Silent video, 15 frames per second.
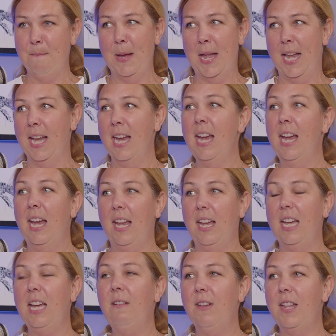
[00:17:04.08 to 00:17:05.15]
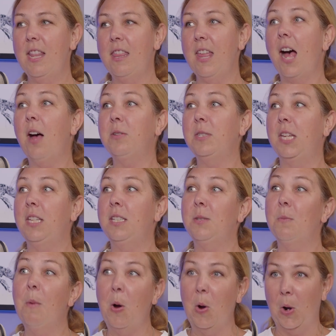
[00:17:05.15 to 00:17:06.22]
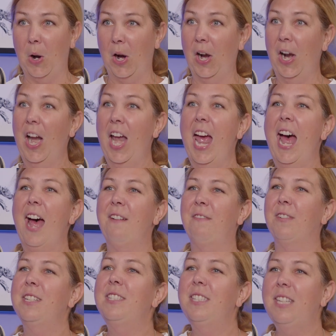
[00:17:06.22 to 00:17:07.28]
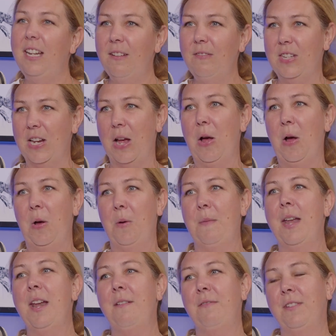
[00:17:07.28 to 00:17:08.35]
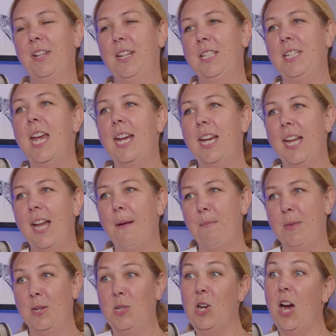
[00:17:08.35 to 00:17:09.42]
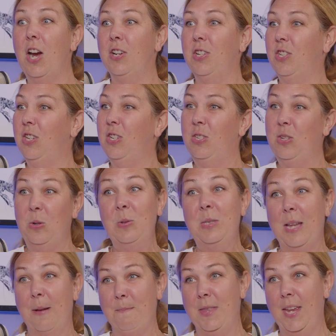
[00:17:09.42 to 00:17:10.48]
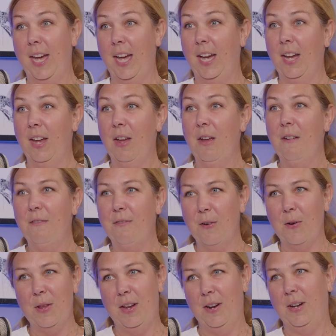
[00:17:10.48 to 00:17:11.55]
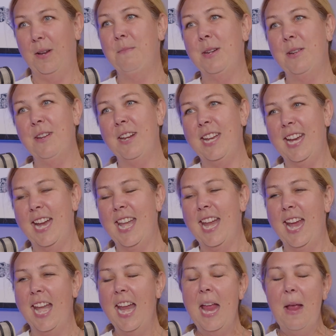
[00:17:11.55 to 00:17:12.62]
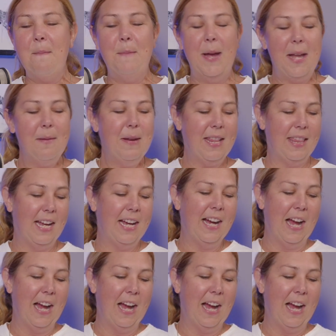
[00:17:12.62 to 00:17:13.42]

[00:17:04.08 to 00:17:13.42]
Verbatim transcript: But even thousands more have received a home and have really taken up the charge to do something for their community and it made me think